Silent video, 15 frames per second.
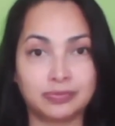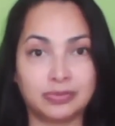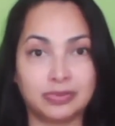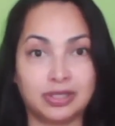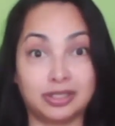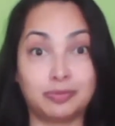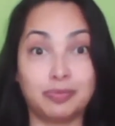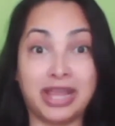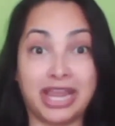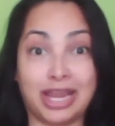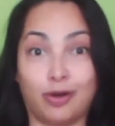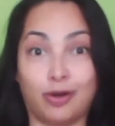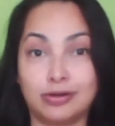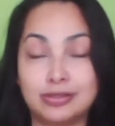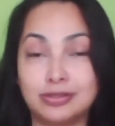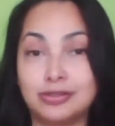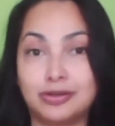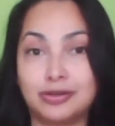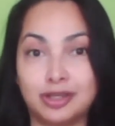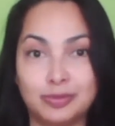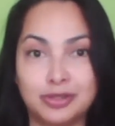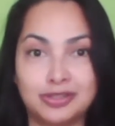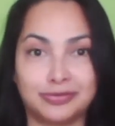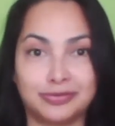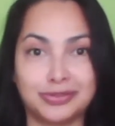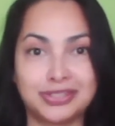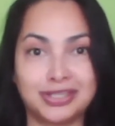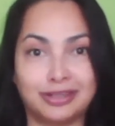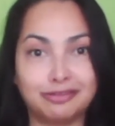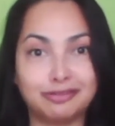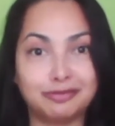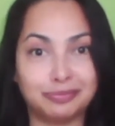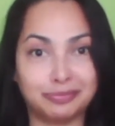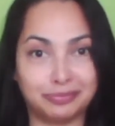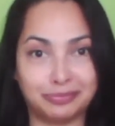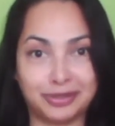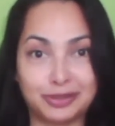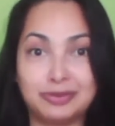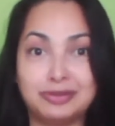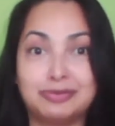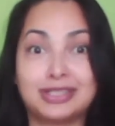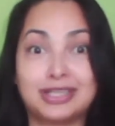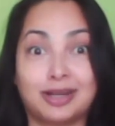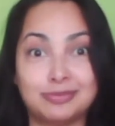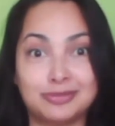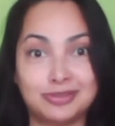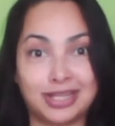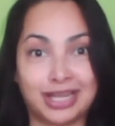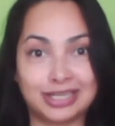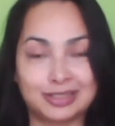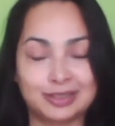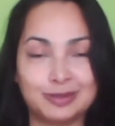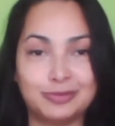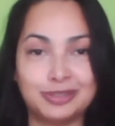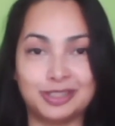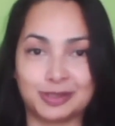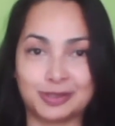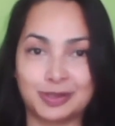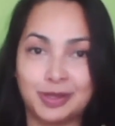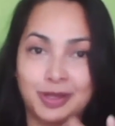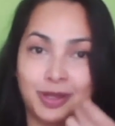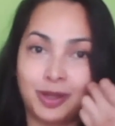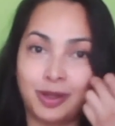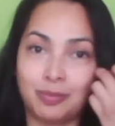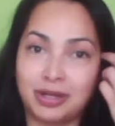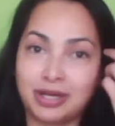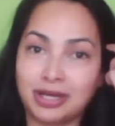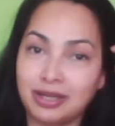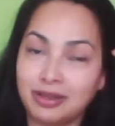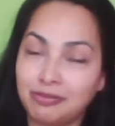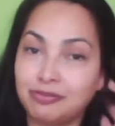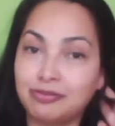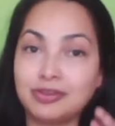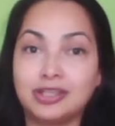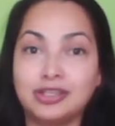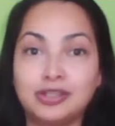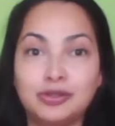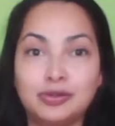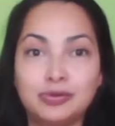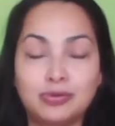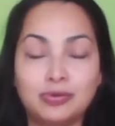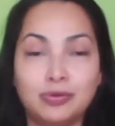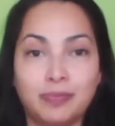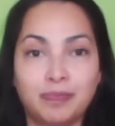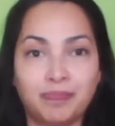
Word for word: it may alter your image of yourself. But we will come to that in a minute. But if you